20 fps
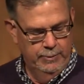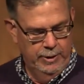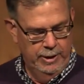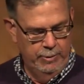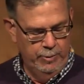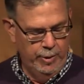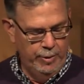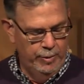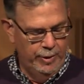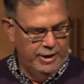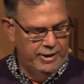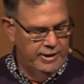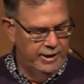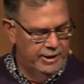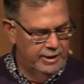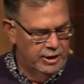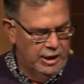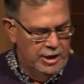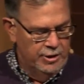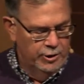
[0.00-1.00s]
And we read
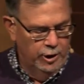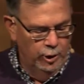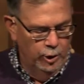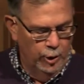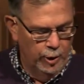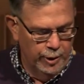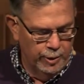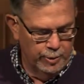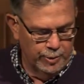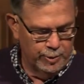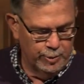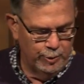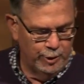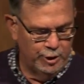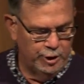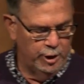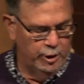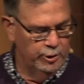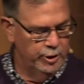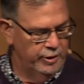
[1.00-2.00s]
this, the Lord was with
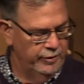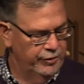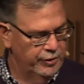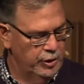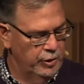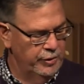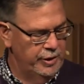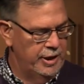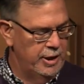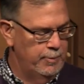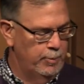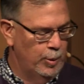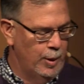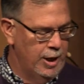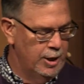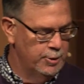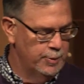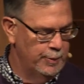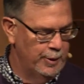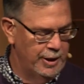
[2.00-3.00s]
Joseph so that he
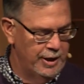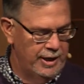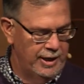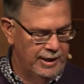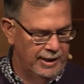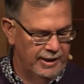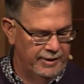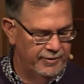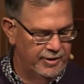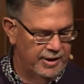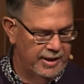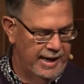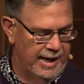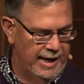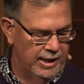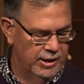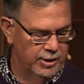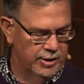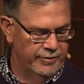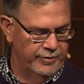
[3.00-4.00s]
prospered, and he lived in the
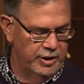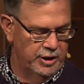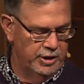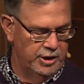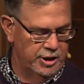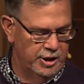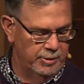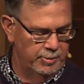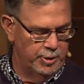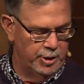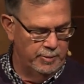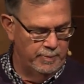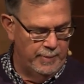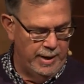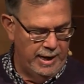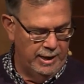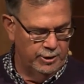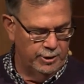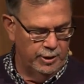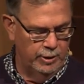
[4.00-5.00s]
house of his Egyptian
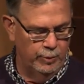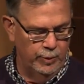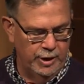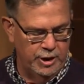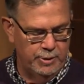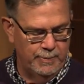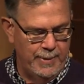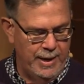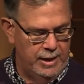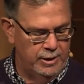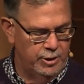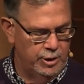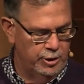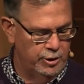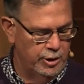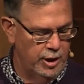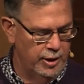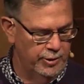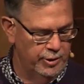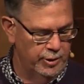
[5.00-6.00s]
master. When his master
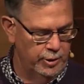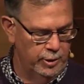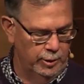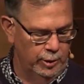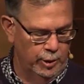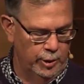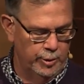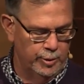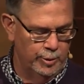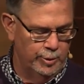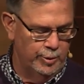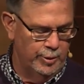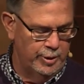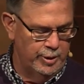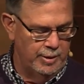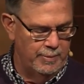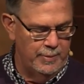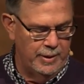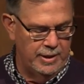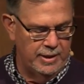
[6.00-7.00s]
saw that the Lord was with
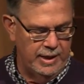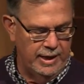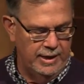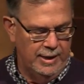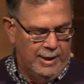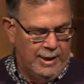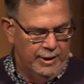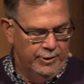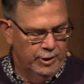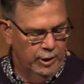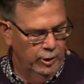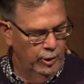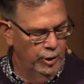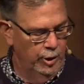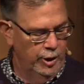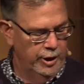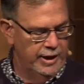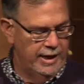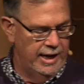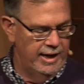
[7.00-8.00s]
him and that the
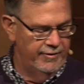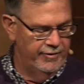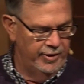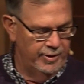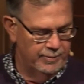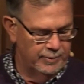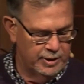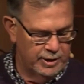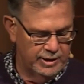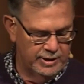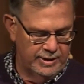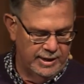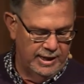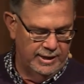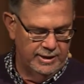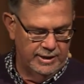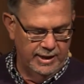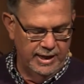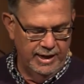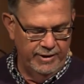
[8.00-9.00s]
Lord gave him
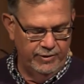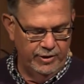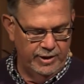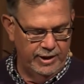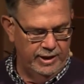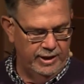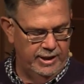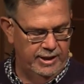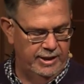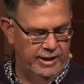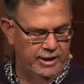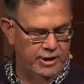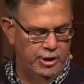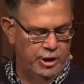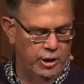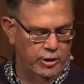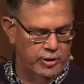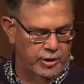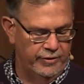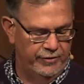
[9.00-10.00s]
success in everything he did,
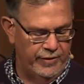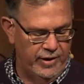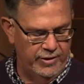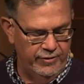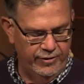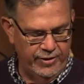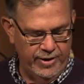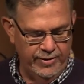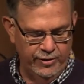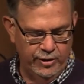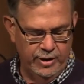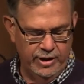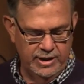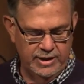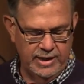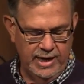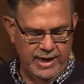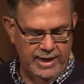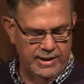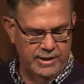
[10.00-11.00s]
Joseph found favor in
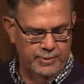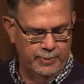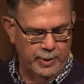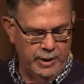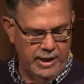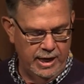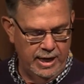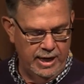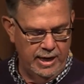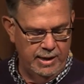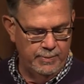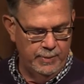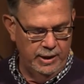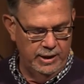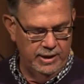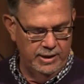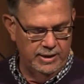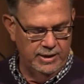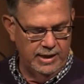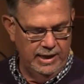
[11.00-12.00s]
his eyes and became
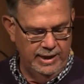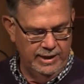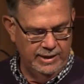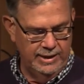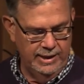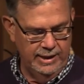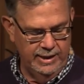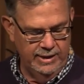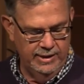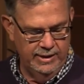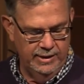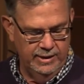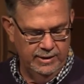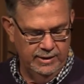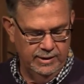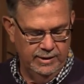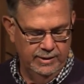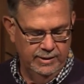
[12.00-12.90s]
his attendant.